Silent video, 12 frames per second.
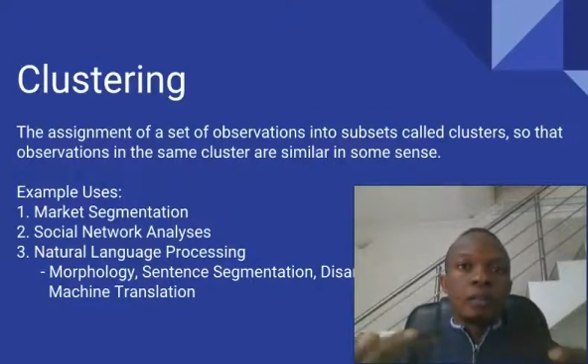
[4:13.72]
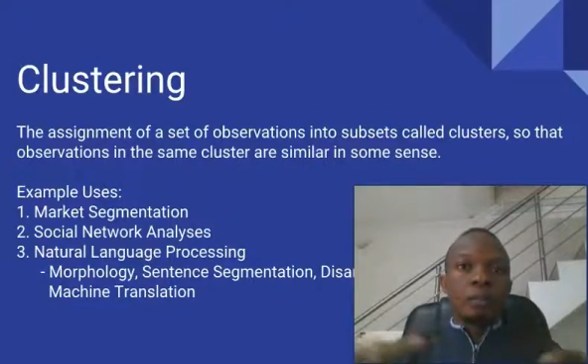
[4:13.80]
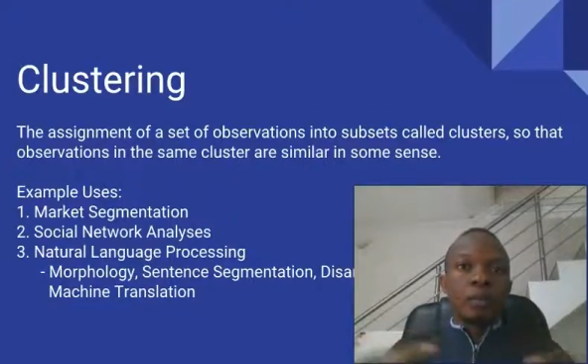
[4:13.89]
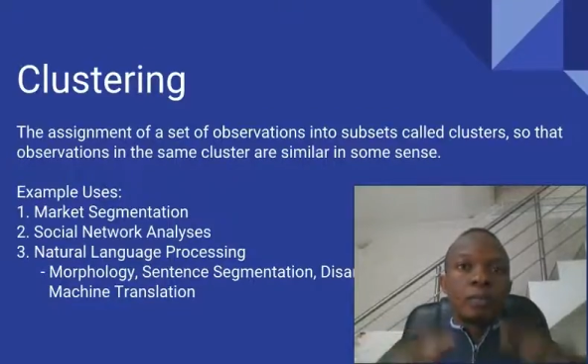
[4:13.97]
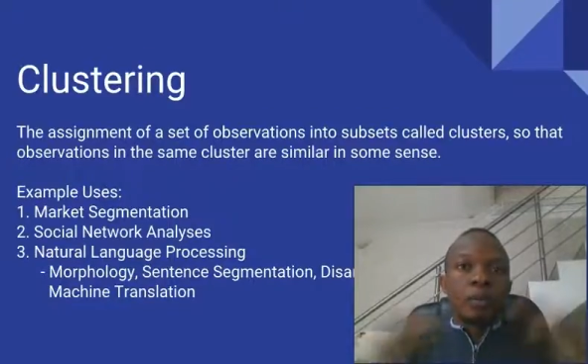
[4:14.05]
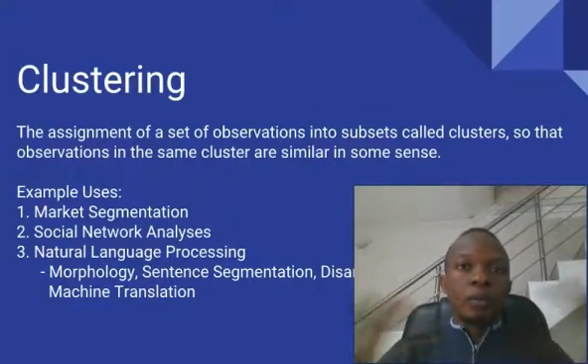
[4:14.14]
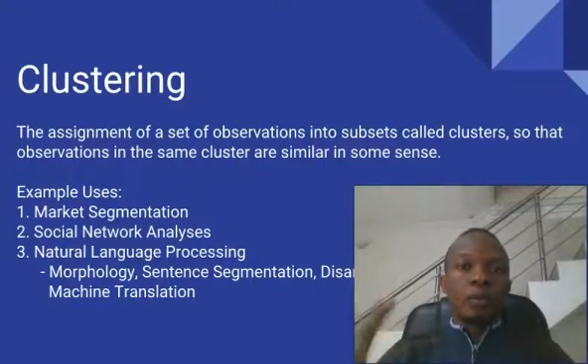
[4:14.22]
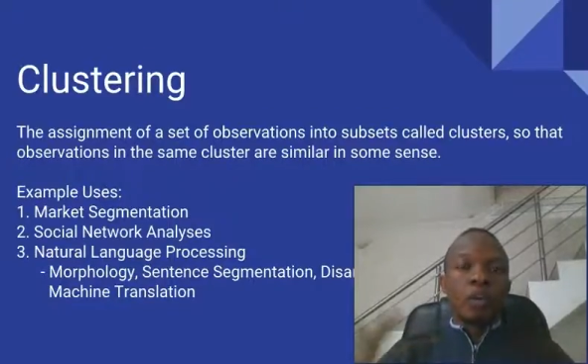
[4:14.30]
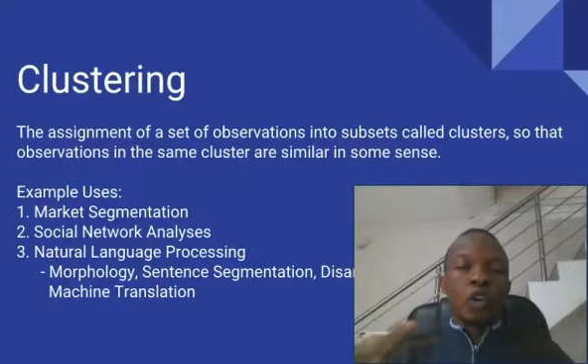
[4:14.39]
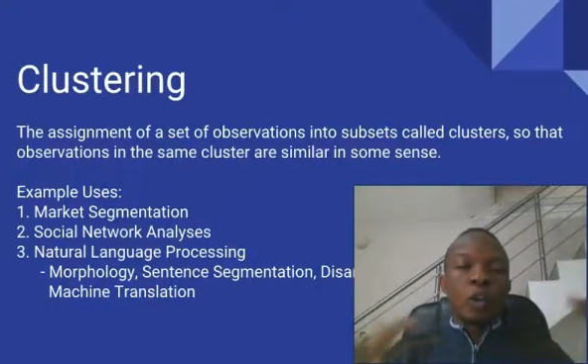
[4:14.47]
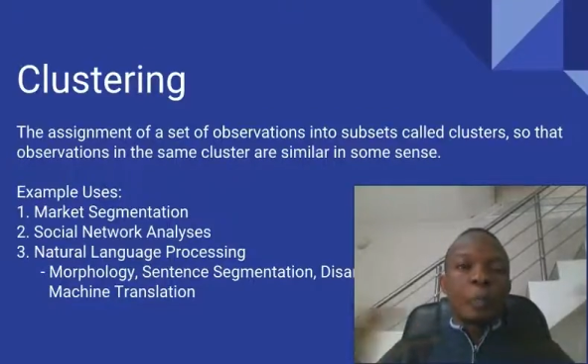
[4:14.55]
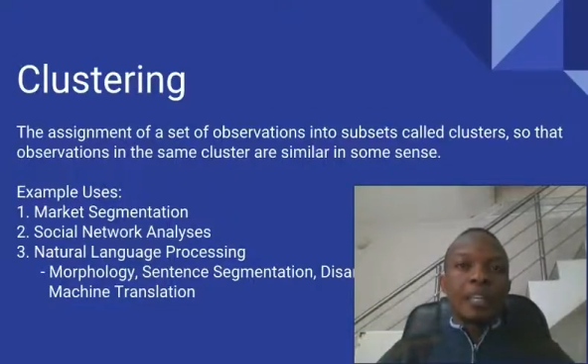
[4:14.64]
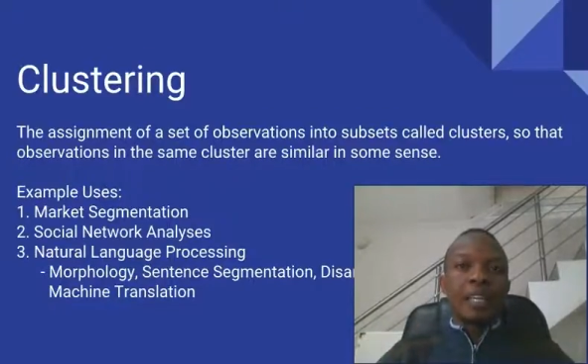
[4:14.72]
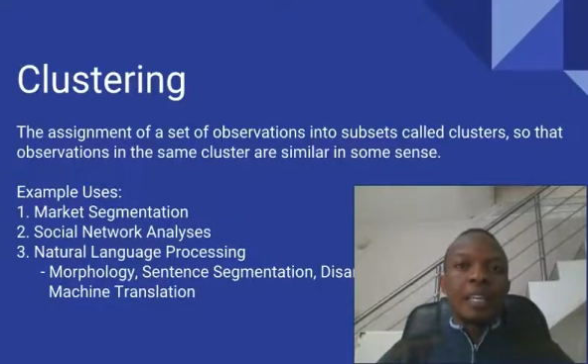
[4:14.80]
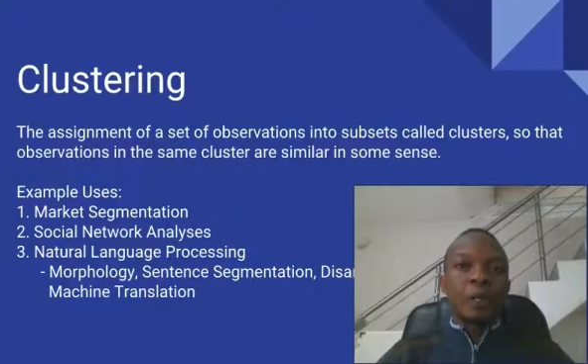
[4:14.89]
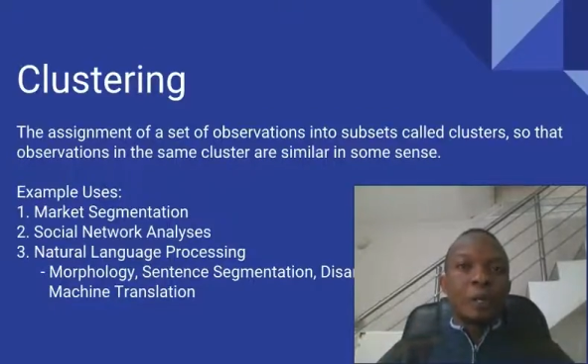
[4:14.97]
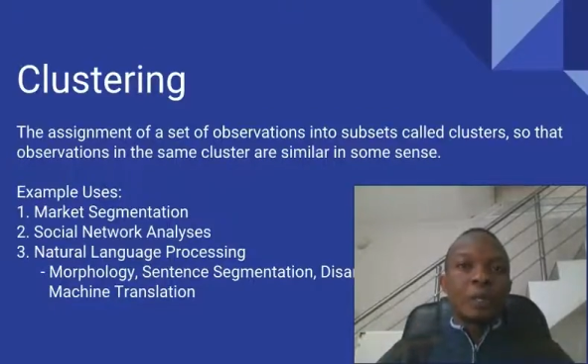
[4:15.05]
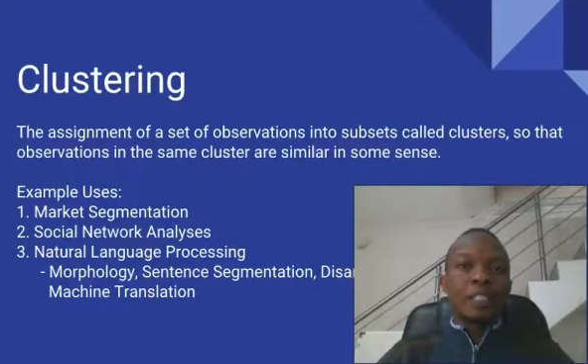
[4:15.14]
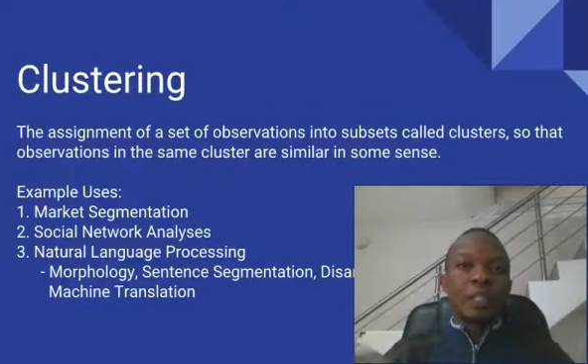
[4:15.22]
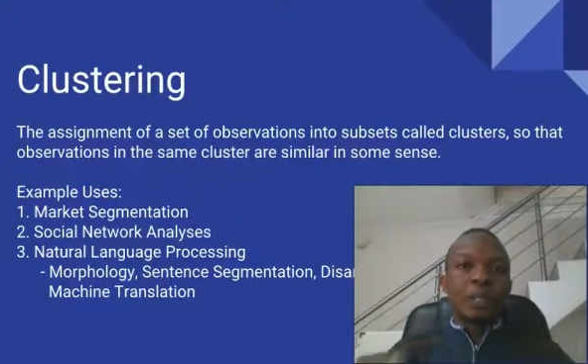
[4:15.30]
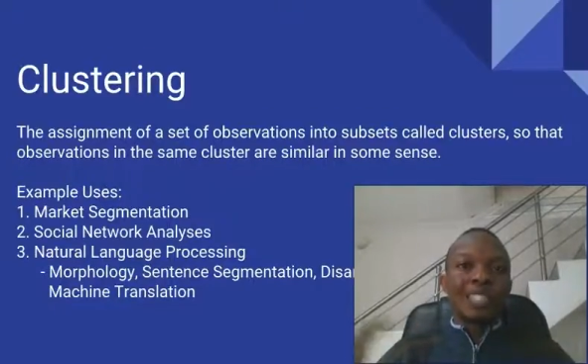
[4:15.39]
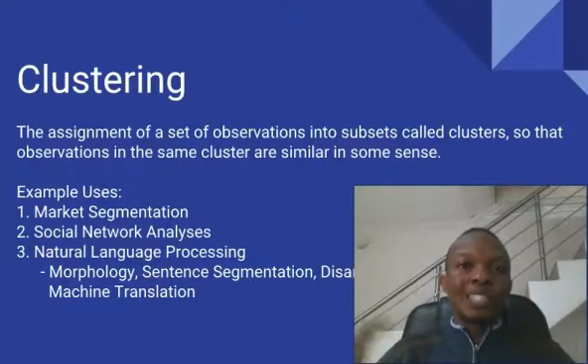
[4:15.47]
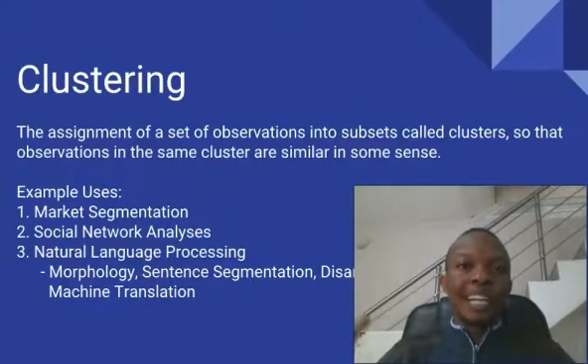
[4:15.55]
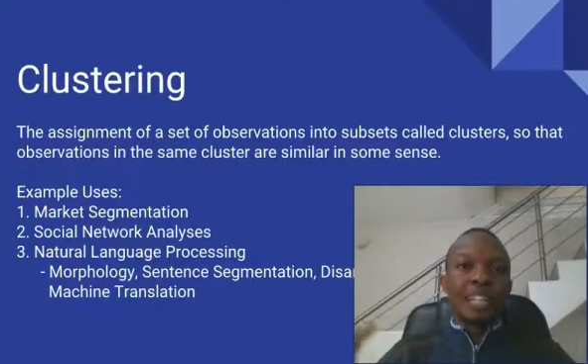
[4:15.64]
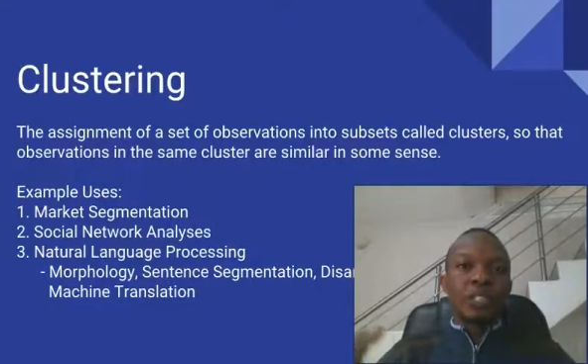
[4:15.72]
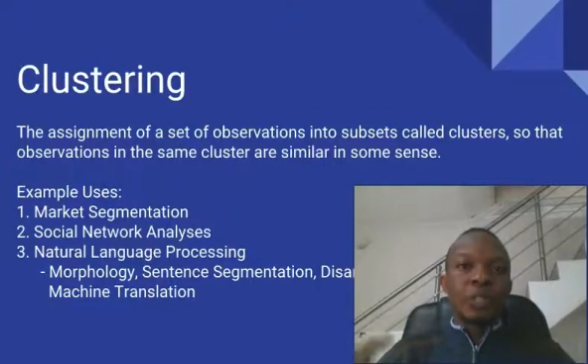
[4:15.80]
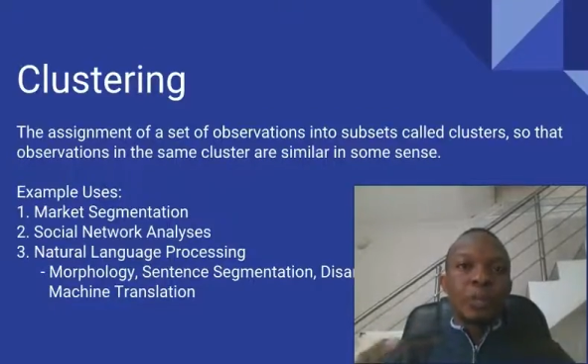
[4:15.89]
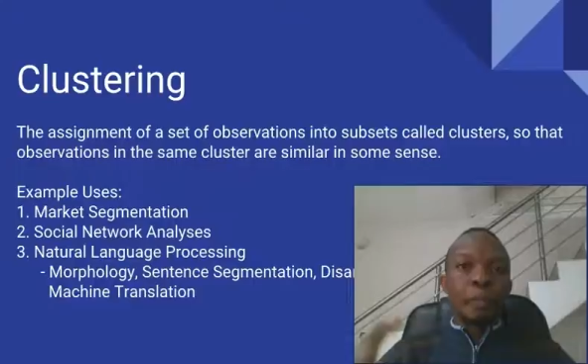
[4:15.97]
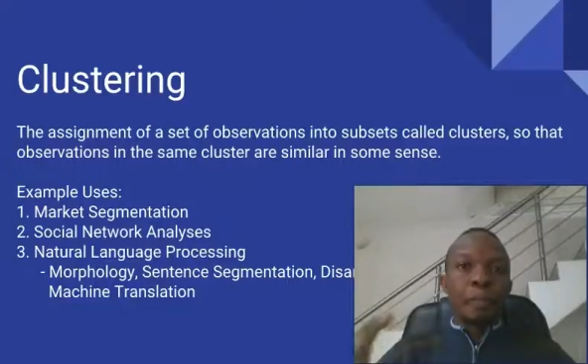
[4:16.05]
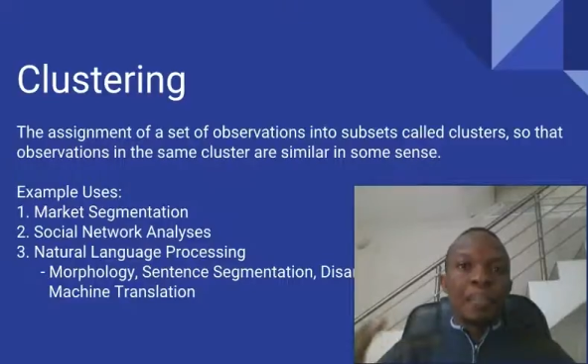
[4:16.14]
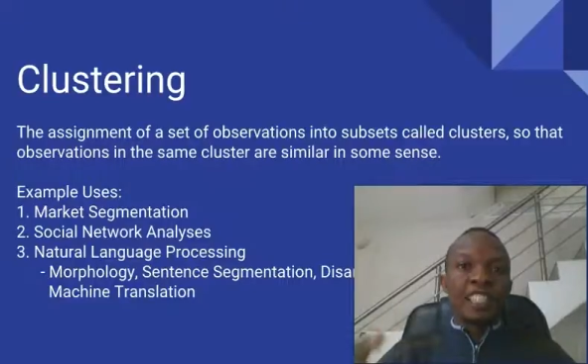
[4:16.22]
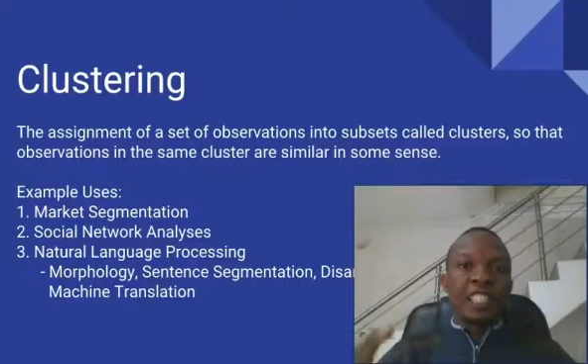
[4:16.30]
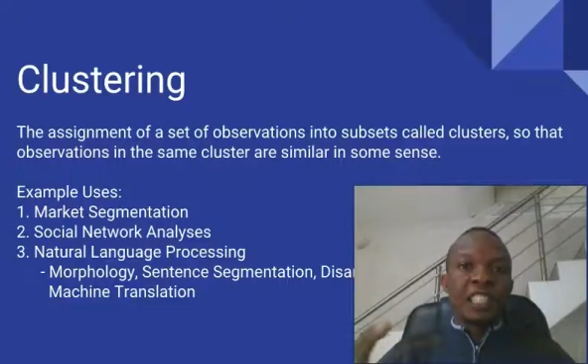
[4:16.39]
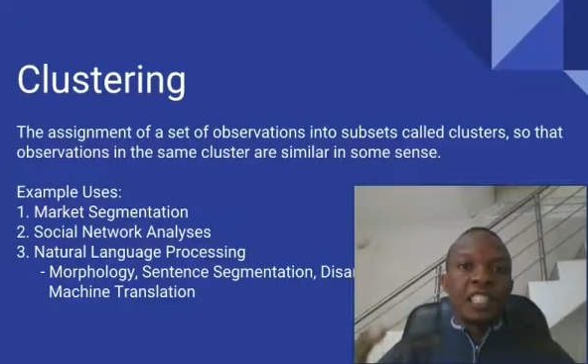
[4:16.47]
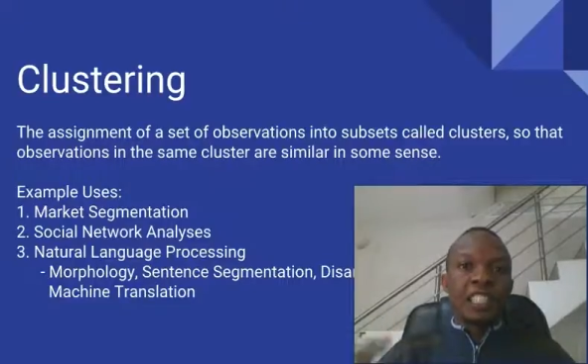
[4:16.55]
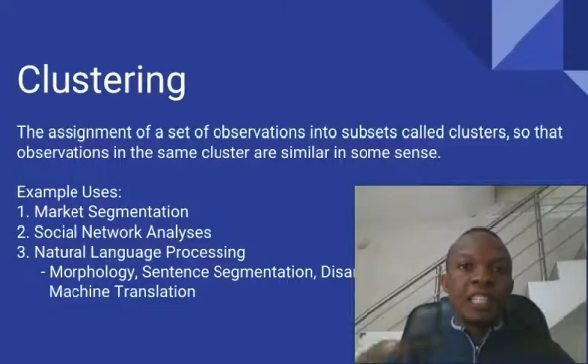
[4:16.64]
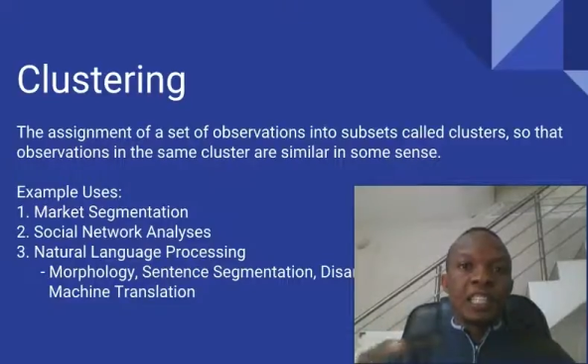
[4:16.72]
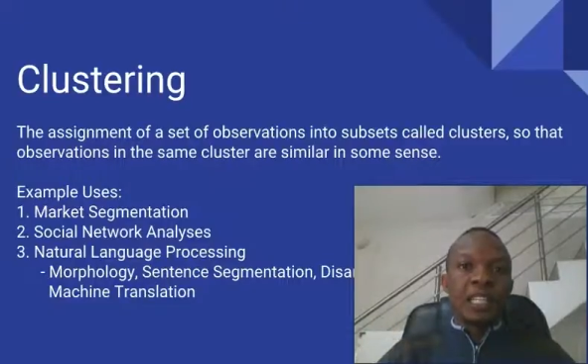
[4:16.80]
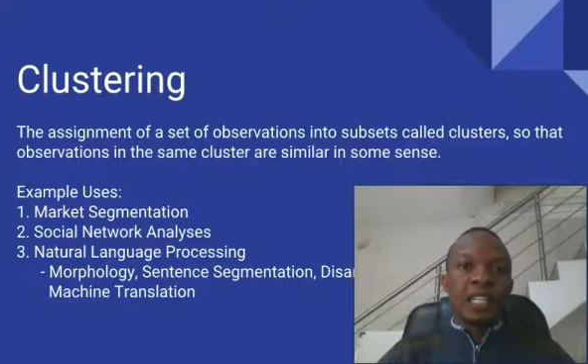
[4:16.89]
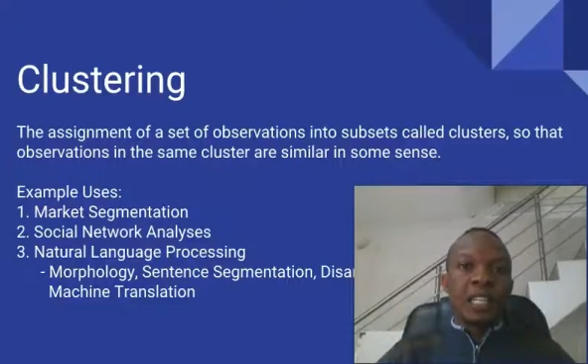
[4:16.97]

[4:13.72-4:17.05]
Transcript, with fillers: people you communicate with in your chat or messages,